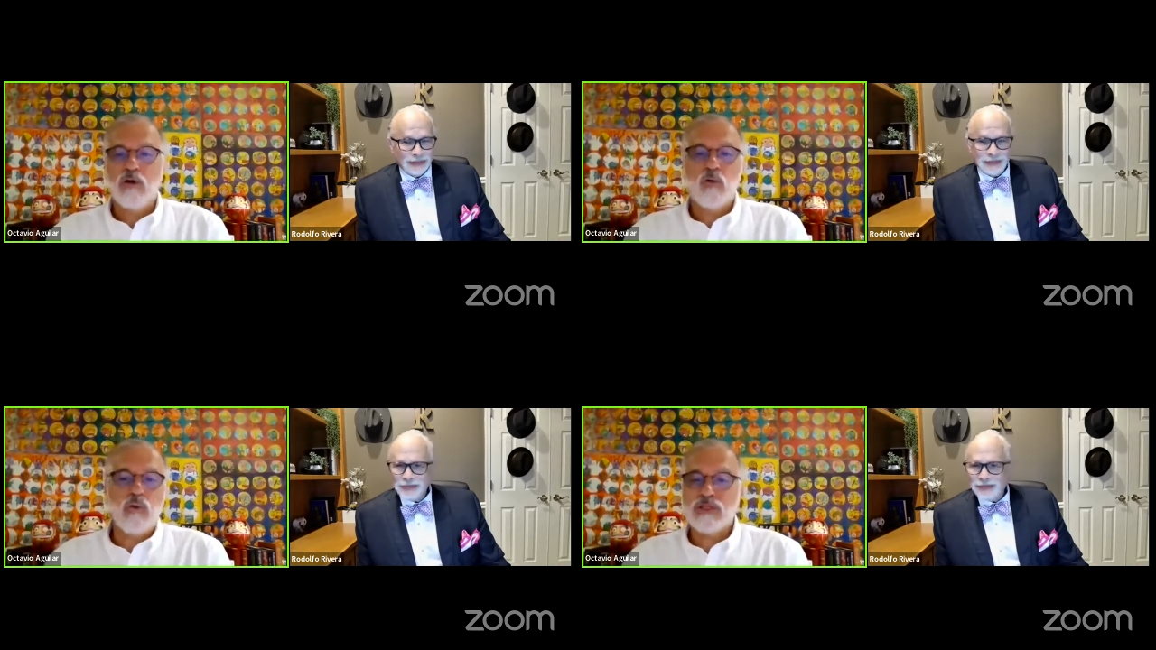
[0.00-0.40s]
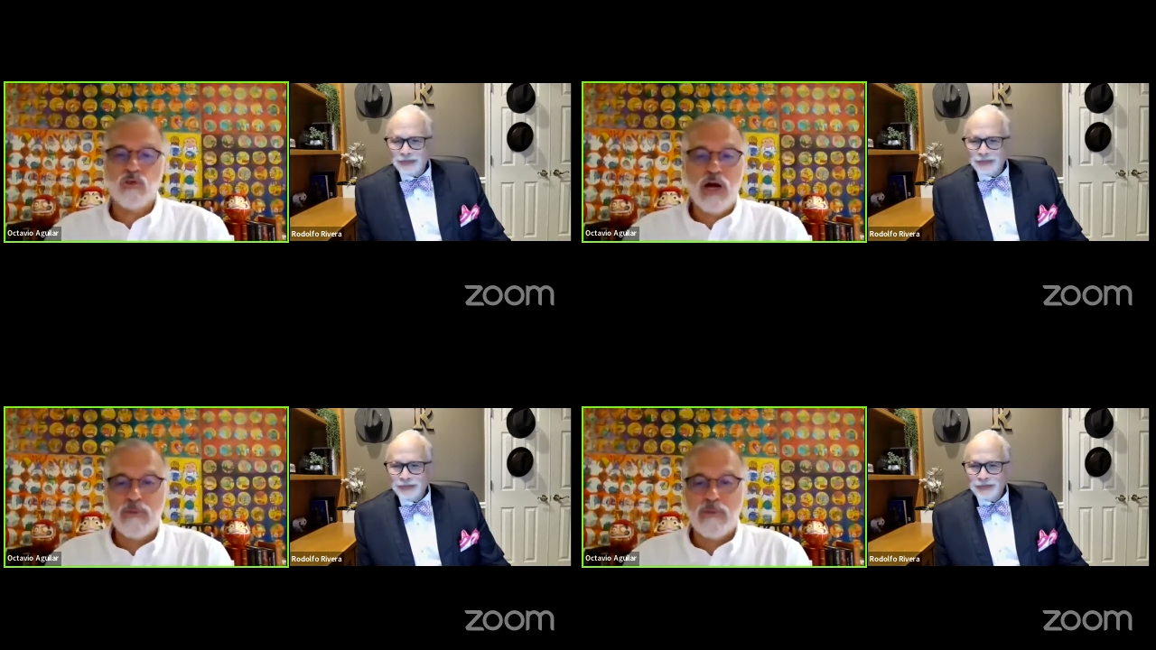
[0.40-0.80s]
Speaker 1: uh,
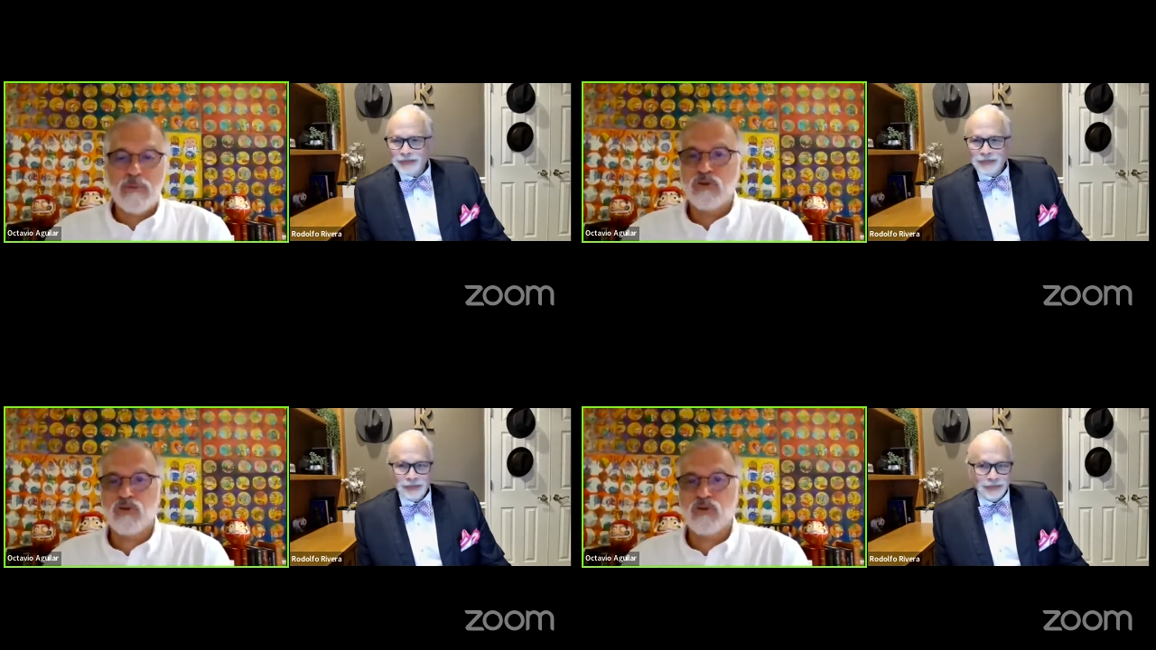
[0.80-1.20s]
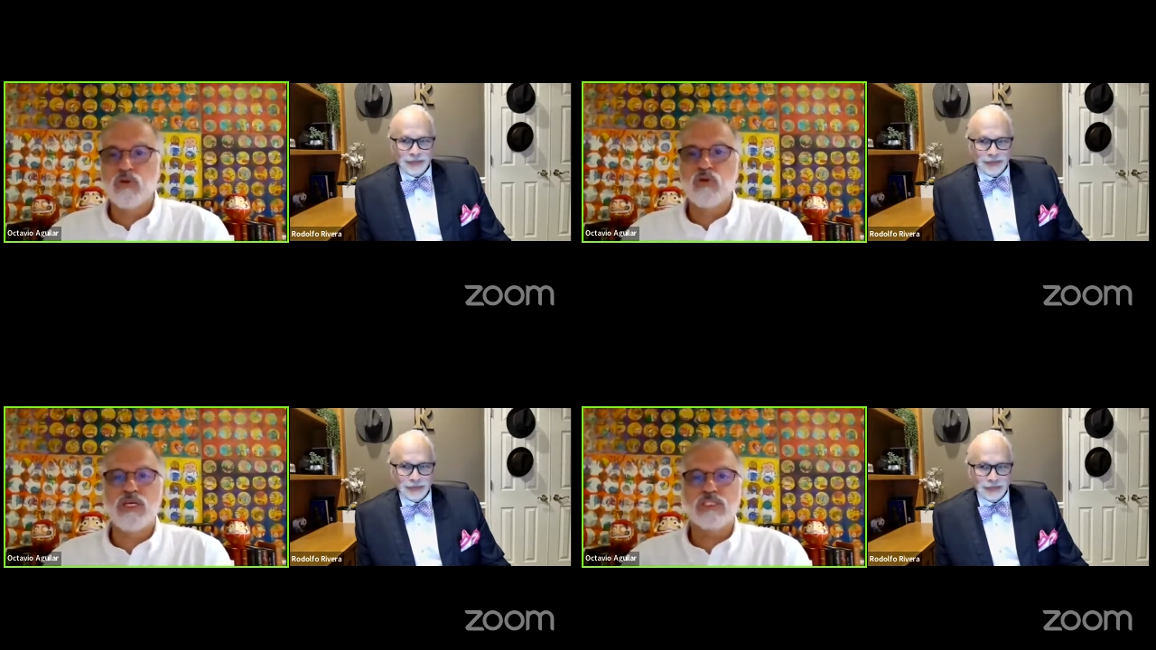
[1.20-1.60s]
what to have
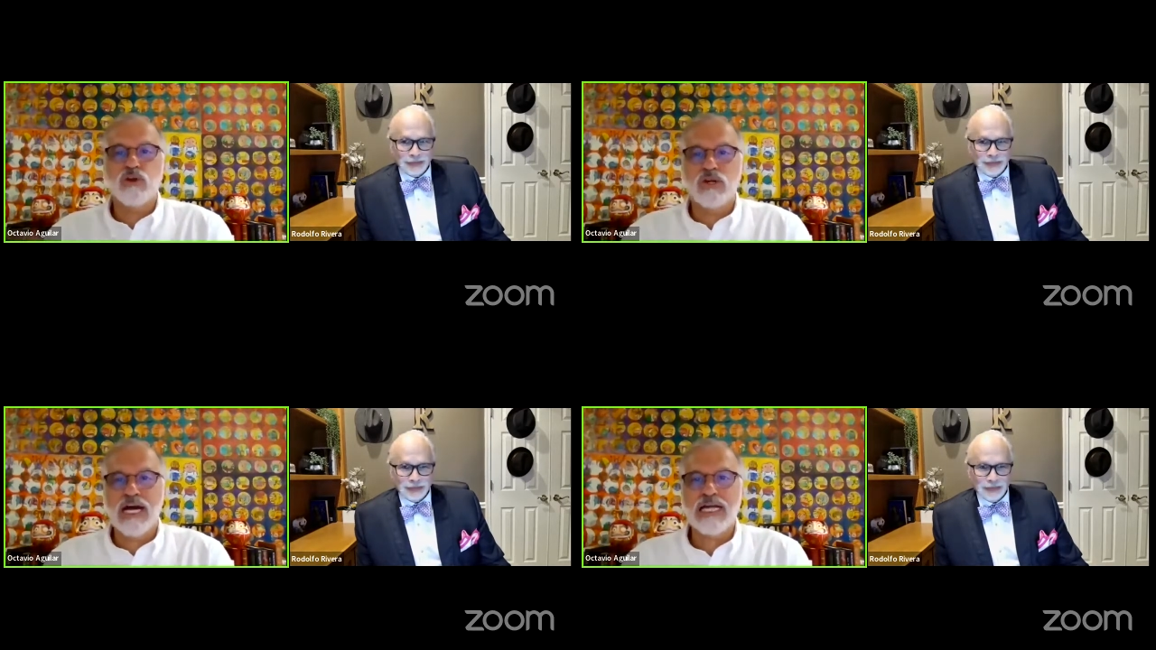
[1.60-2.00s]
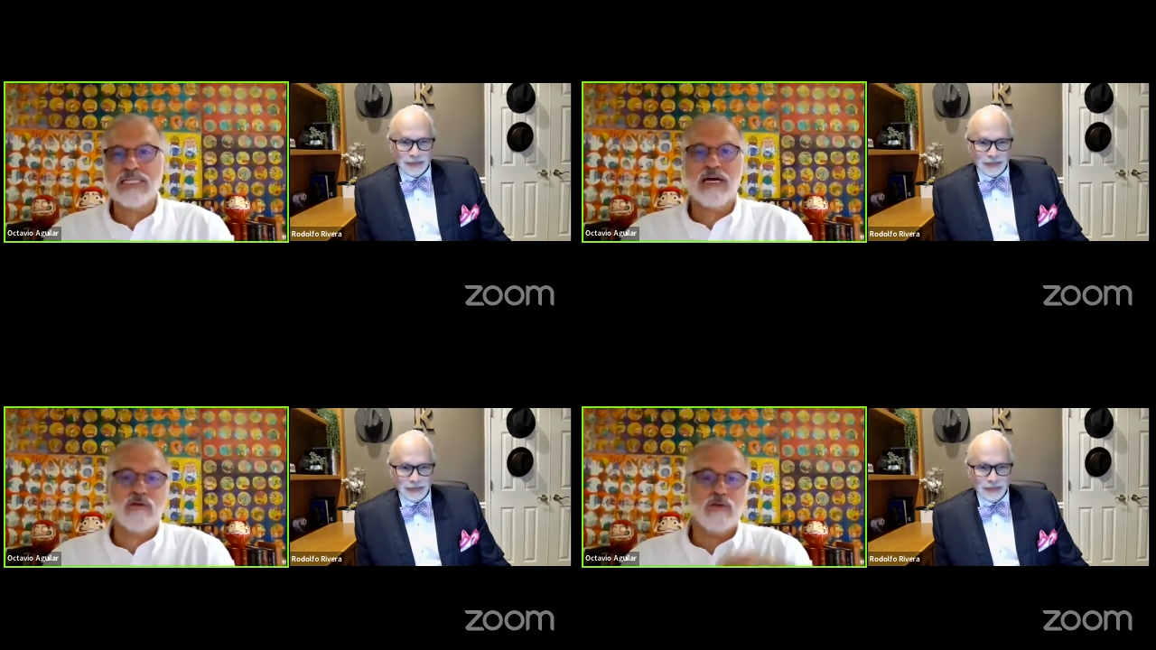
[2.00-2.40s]
to do this or
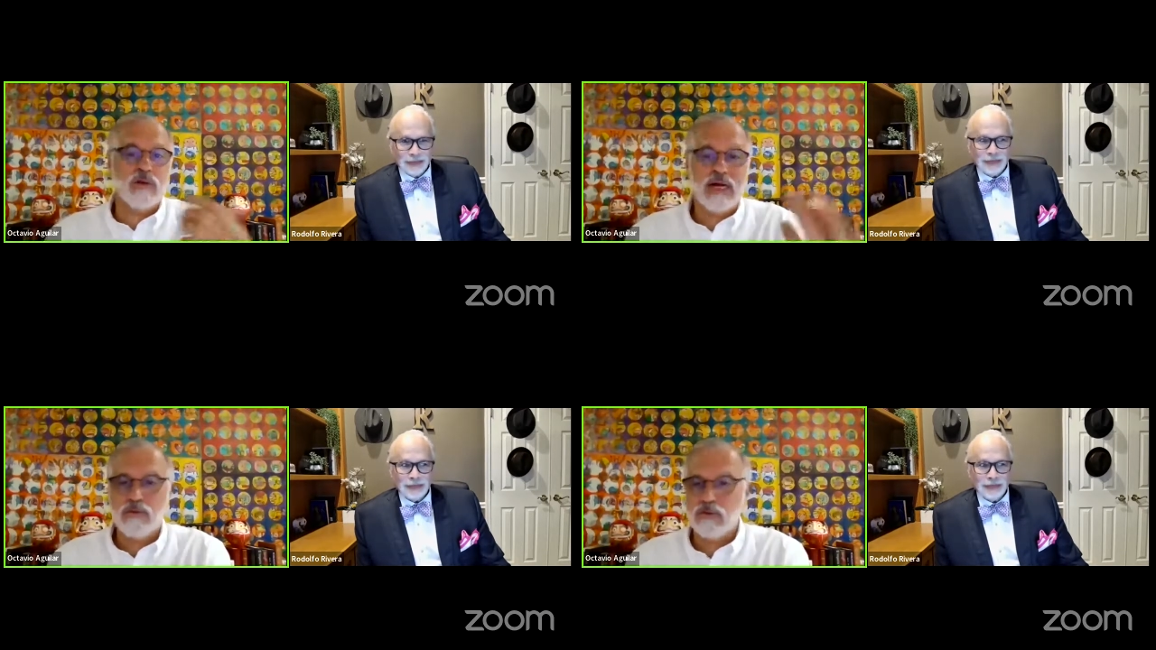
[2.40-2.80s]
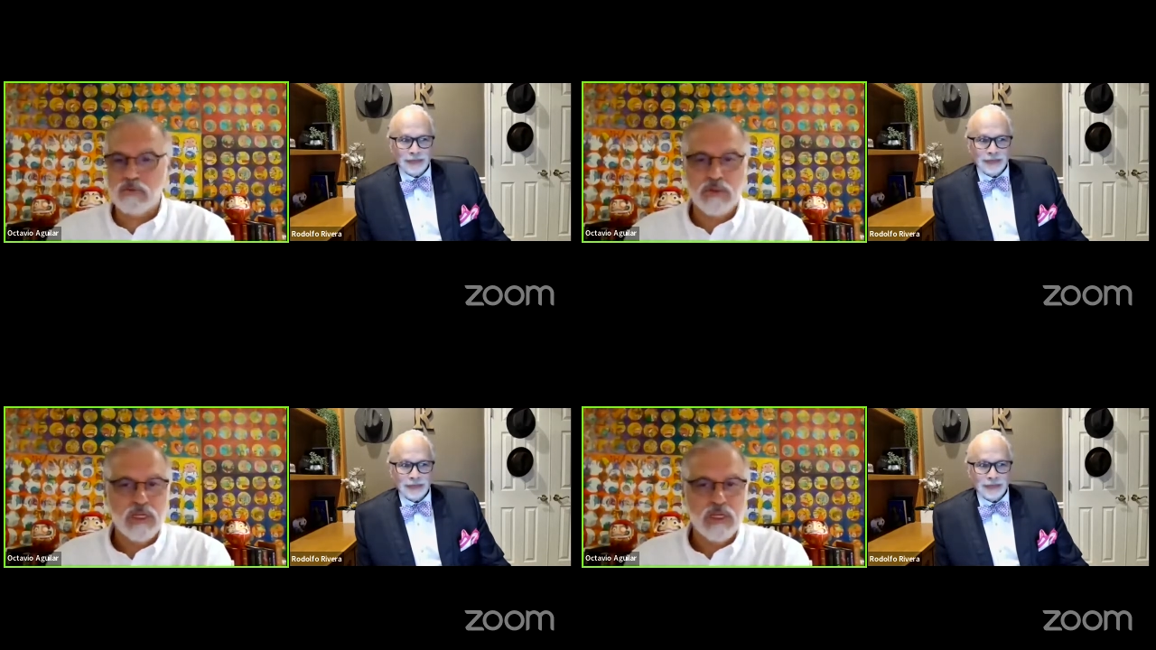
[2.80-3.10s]
that. How to,